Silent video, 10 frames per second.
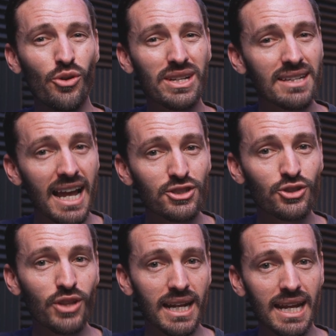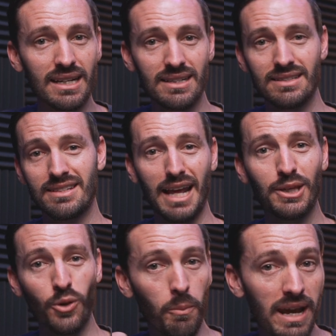attached to that edit. It's like
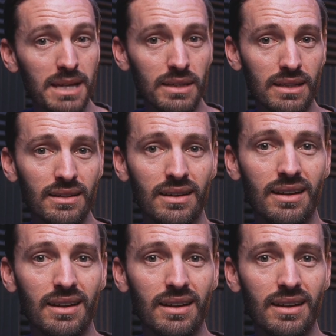your baby.